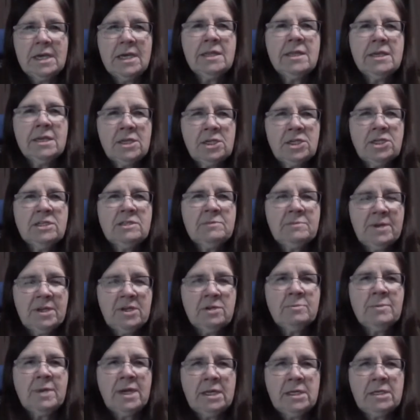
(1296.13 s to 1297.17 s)
I think she's made
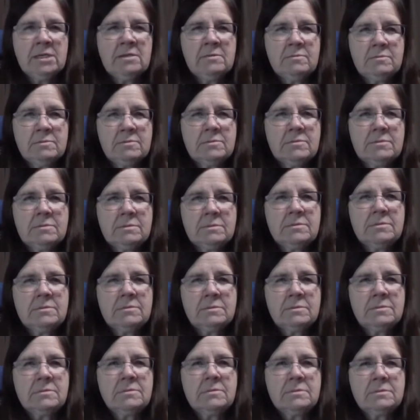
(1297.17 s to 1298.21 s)
her mind up.
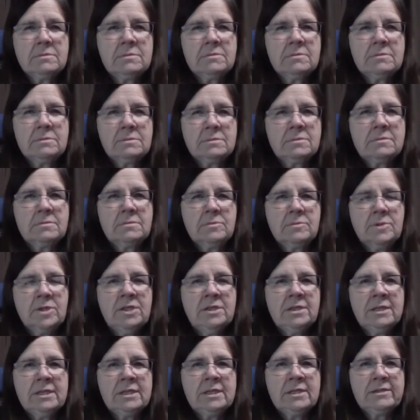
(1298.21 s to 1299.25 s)
What do
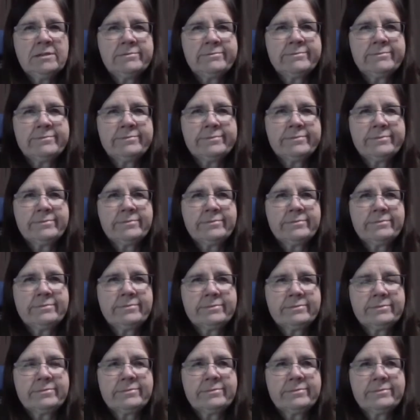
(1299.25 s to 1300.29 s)
you think?
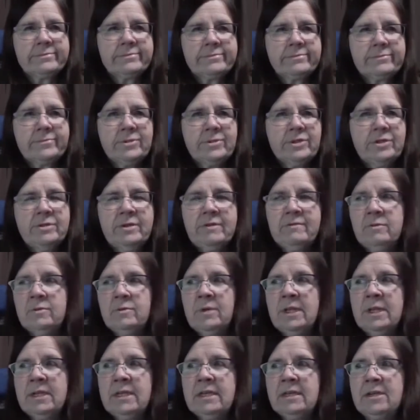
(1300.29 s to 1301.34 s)
You haven't
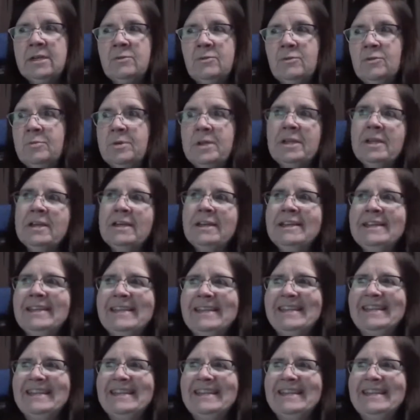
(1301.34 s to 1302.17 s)
read it yet, Ruby.